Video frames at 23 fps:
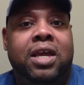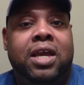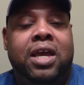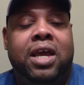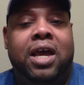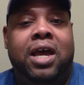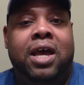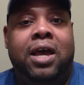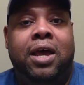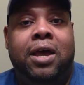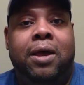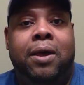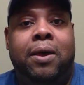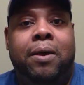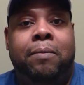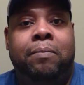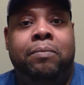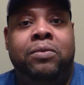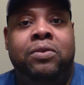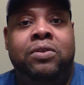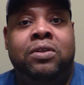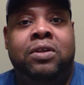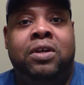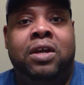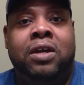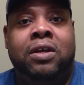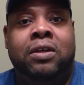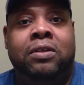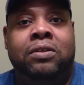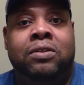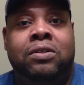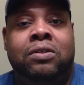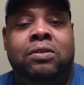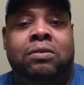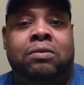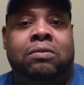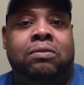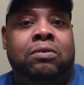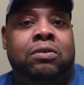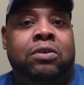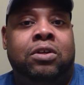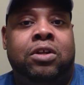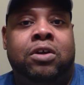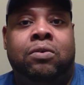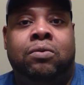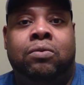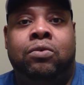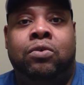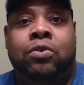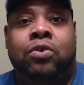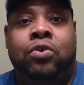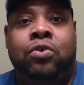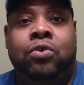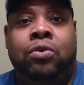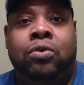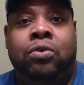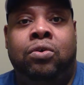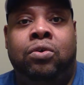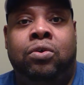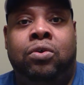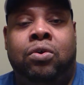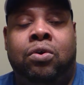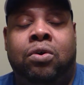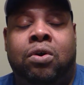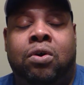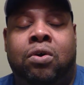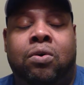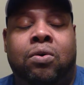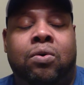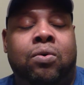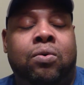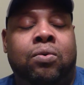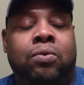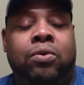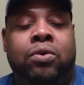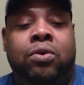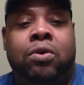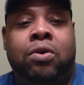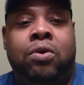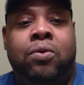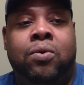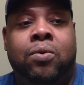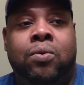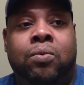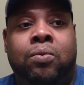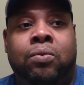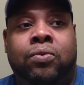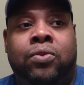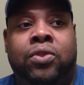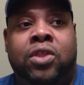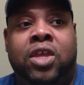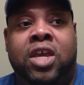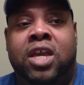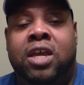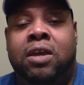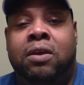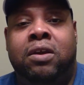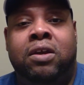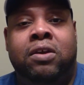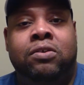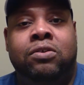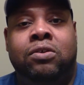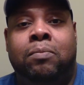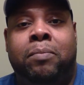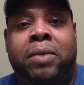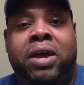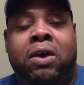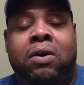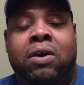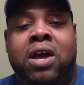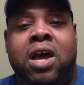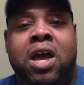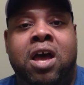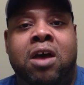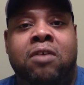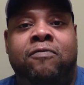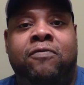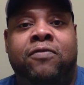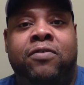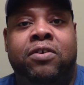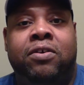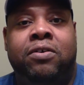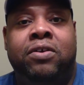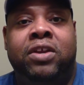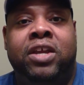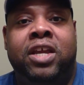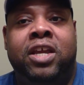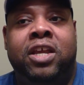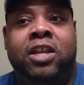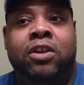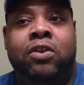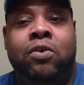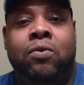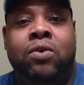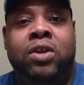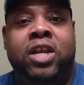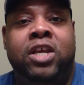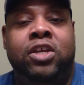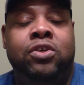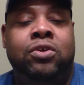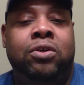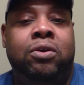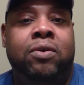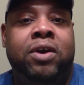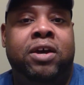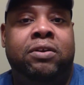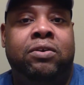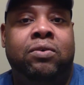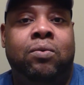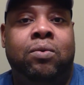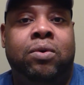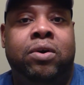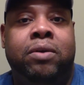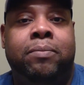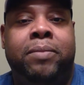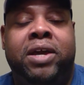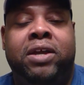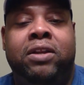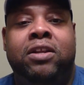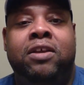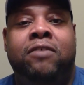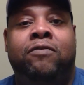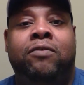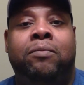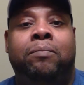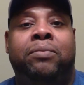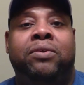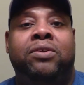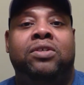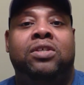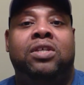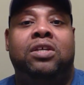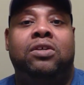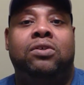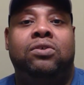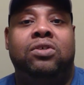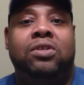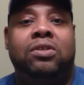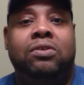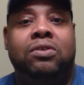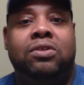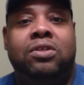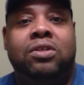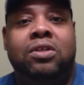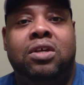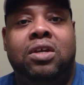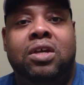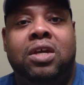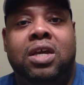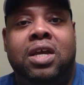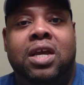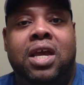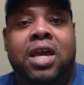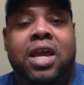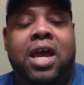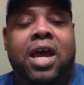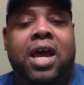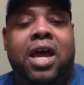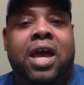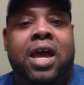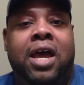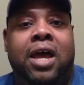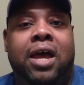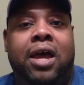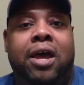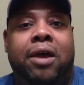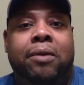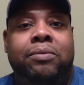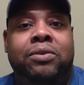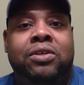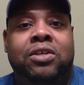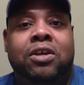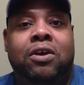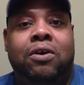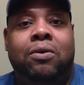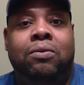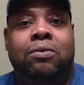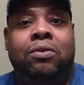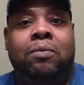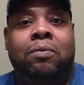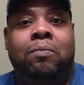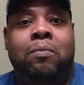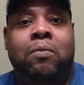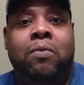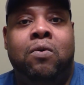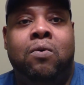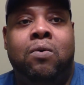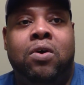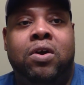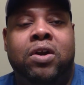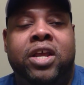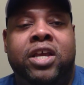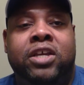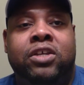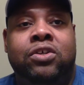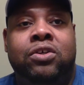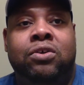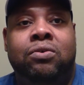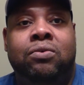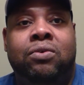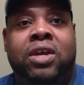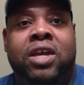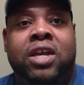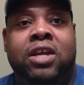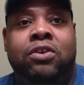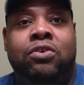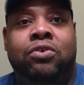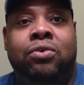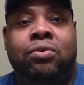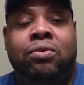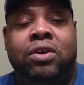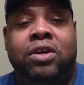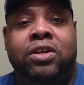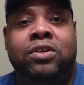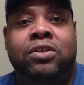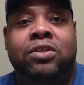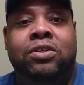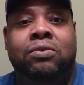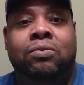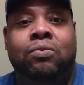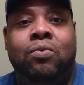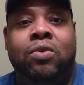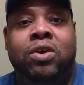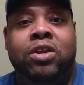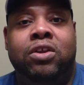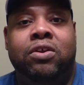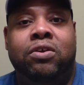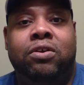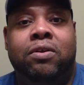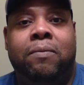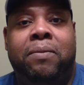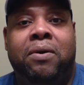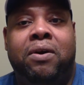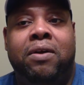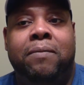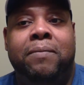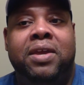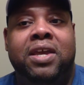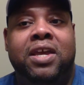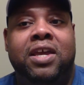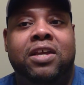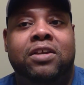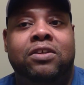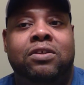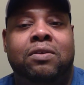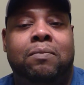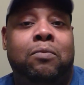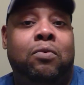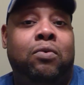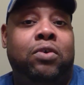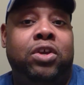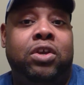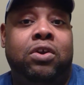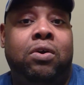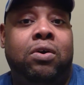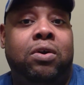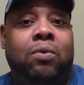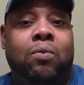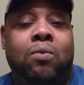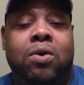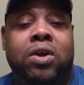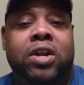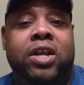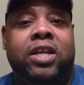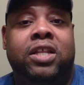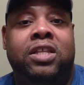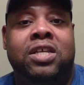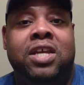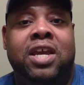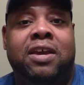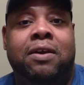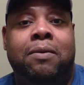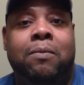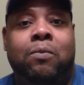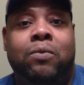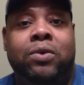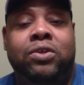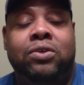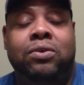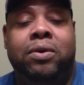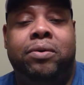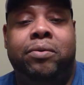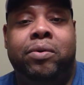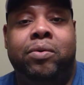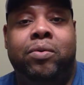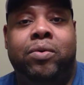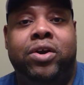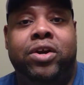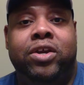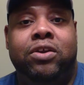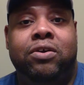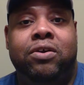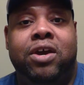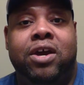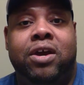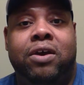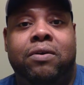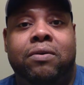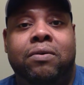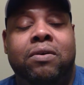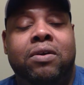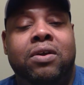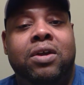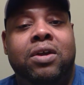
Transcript: because your whole thing is about comfort and knowing that you don't have to worry about different positions. So the more that you can trust one of your department heads, the more you're going to want to take them with you everywhere you go.